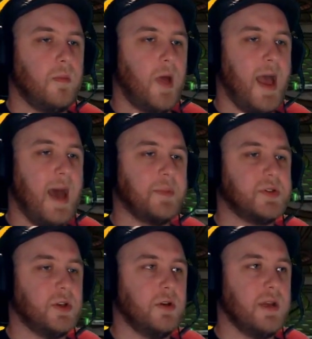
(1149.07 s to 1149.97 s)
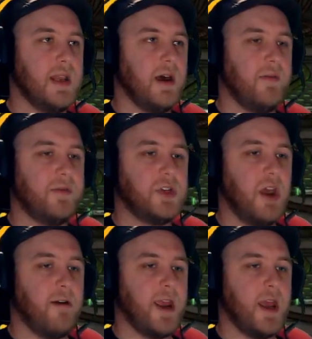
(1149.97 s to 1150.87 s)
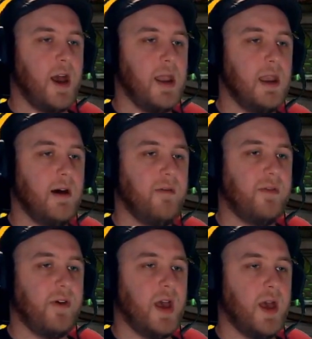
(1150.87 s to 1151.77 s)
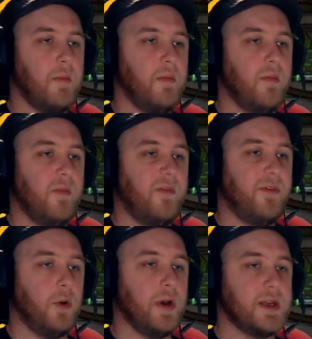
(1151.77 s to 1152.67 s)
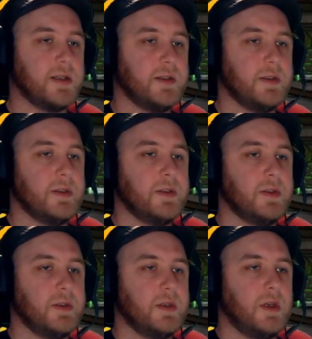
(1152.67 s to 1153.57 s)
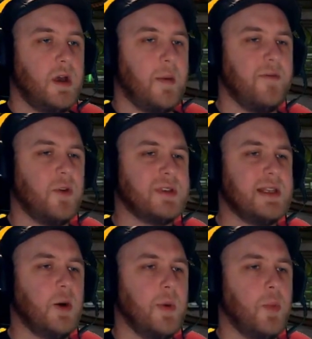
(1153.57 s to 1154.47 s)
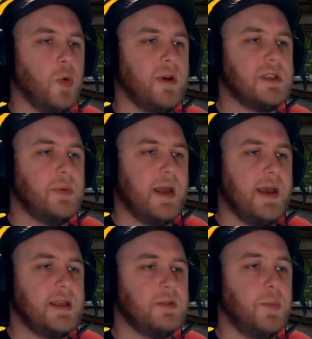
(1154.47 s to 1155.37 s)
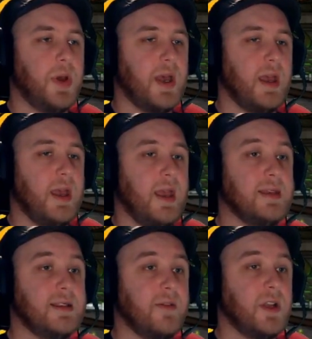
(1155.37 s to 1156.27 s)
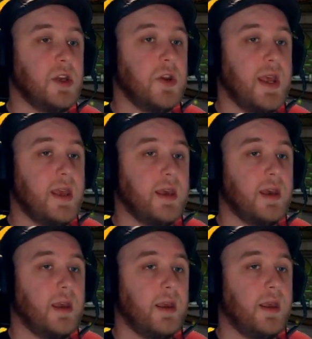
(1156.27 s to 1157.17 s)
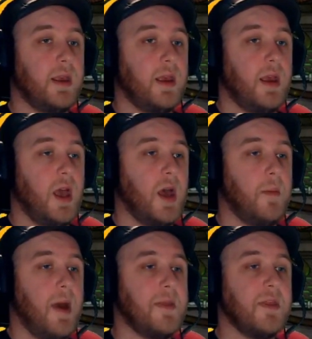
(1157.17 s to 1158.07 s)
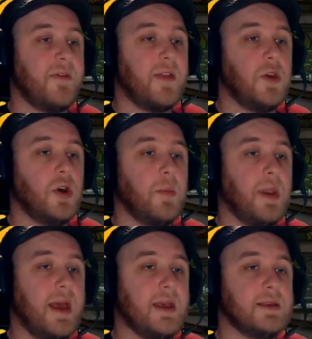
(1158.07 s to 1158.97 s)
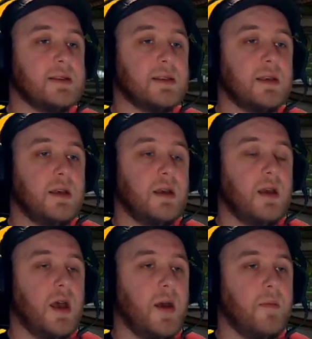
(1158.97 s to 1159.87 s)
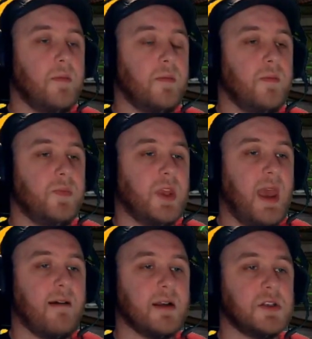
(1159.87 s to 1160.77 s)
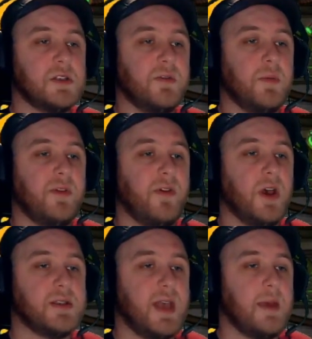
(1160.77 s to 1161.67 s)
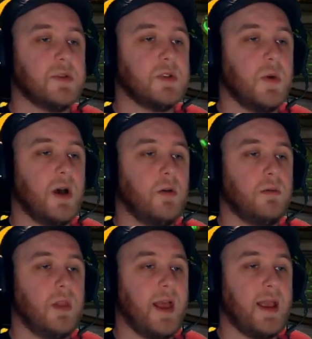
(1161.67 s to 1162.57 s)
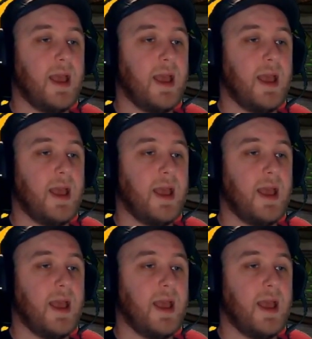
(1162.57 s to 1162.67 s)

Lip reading: absolutely love Cherry. I love Floyd. I mean, Floyd's a little bit boring to play as, but he's definitely unique. And then the fact that you can play as the characters from the first games as well, like